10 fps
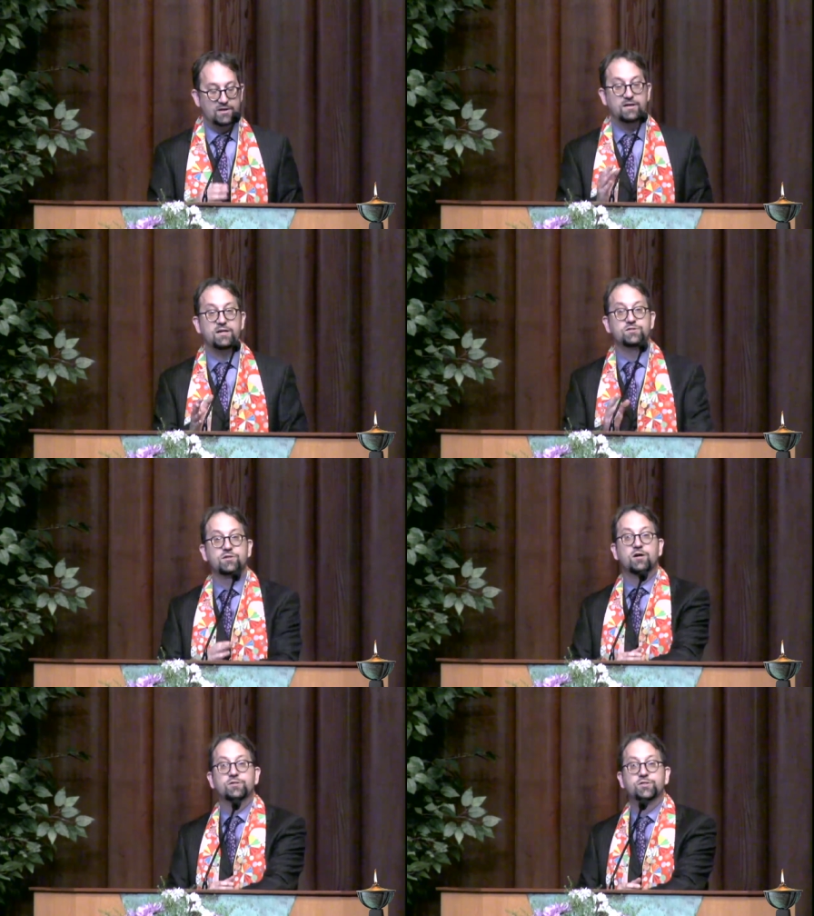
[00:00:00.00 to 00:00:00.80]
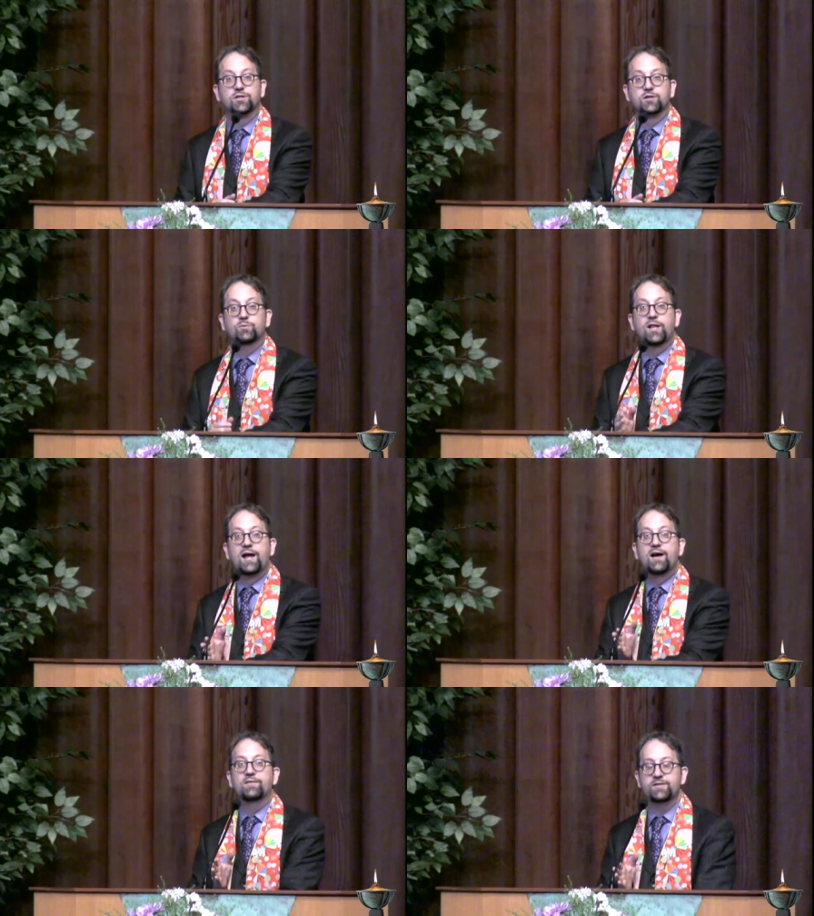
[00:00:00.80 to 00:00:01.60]
Each culture will
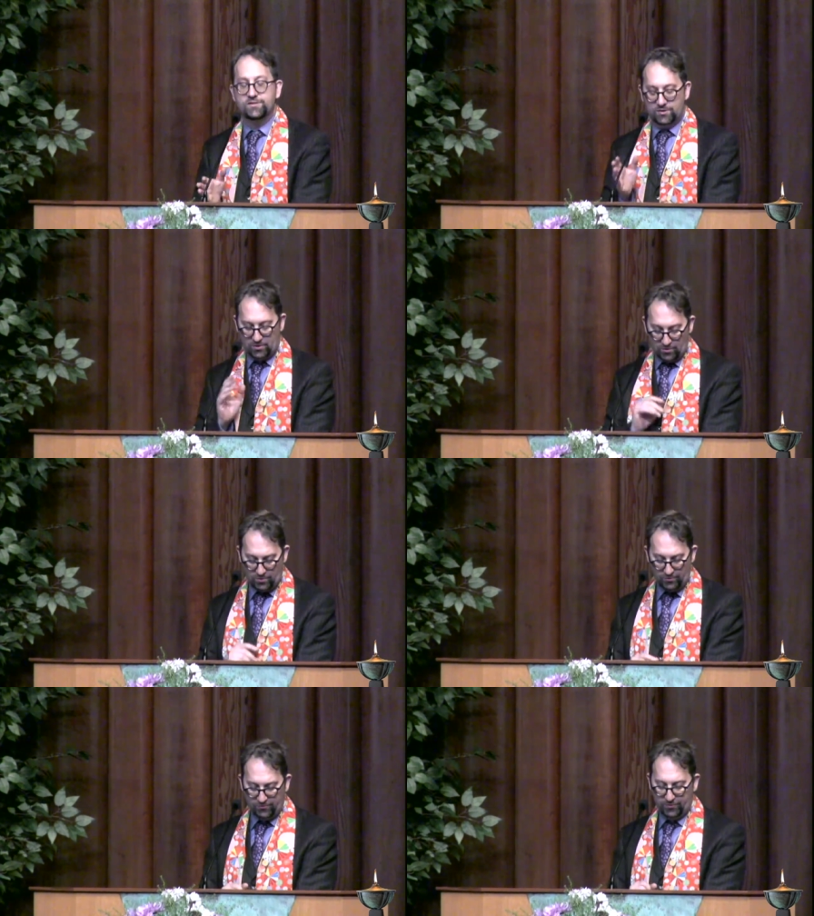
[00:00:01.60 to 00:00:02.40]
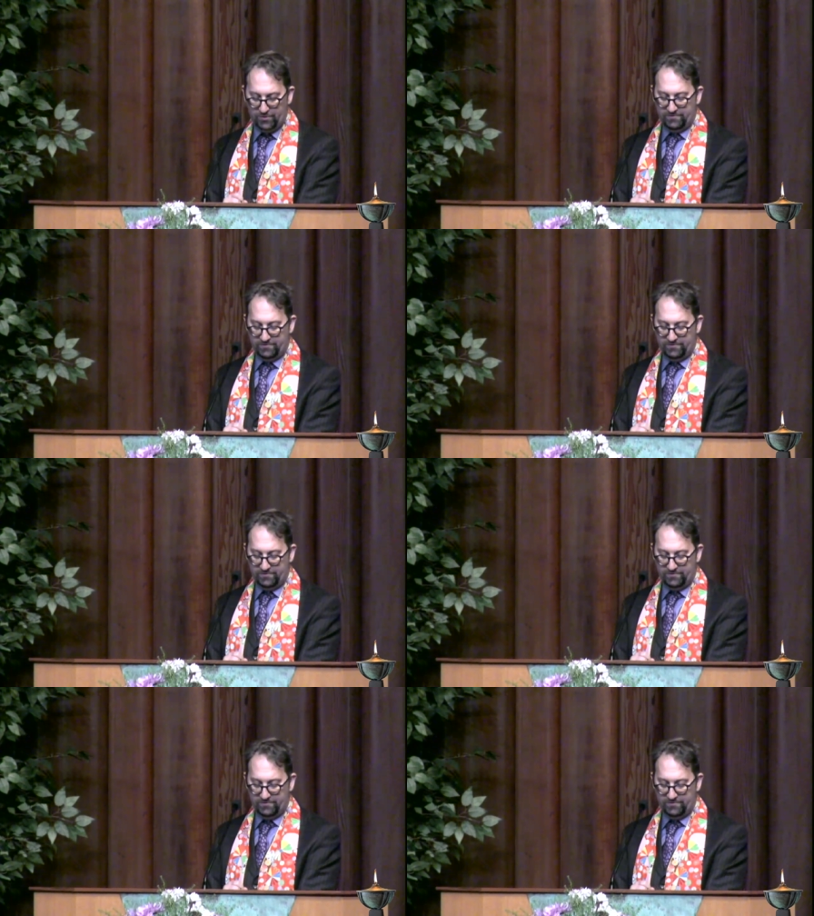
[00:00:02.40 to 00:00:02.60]
have its own fruit